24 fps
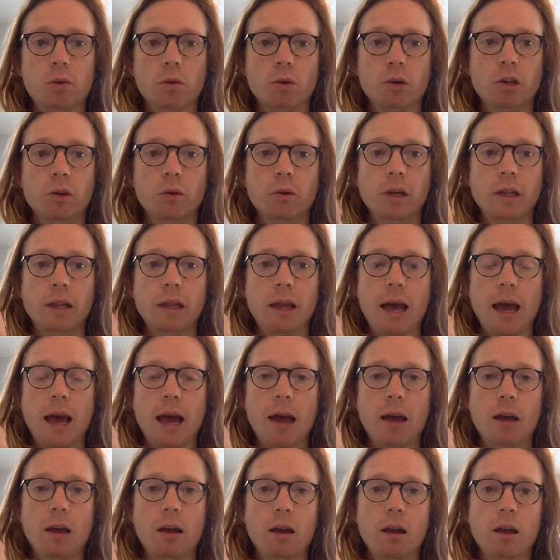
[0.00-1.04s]
We're doing
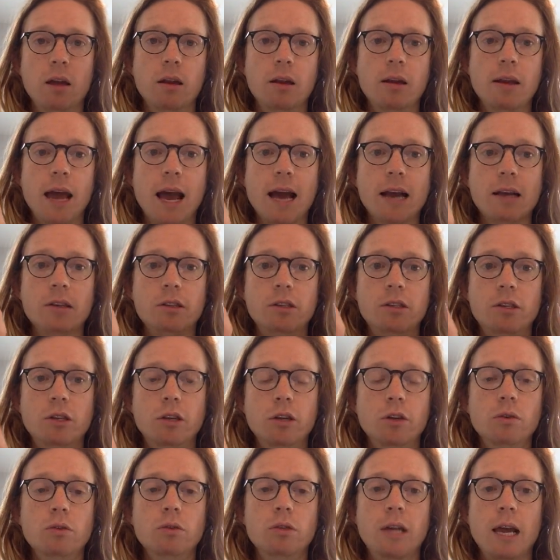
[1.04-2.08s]
that next
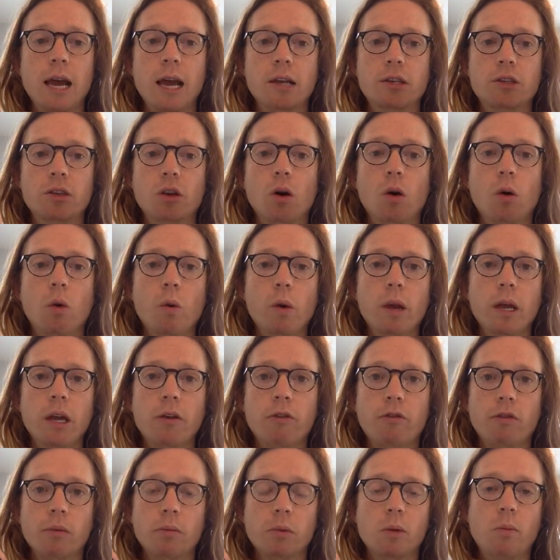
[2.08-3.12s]
Tuesday, so a week
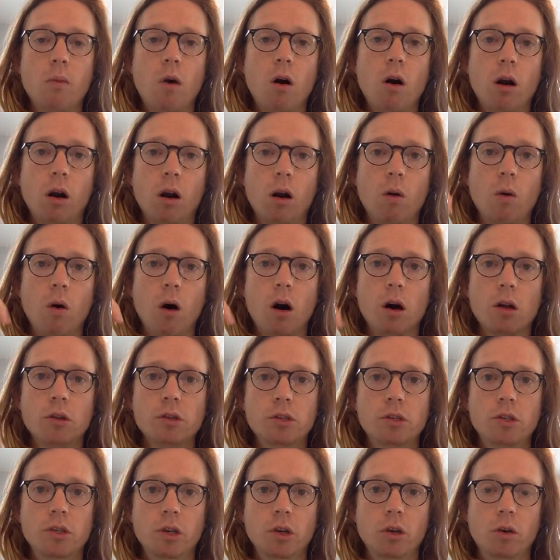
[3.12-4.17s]
from tomorrow on
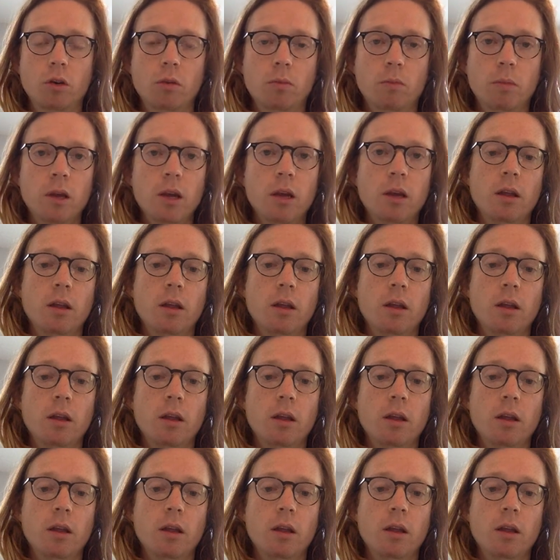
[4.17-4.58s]
Zoom.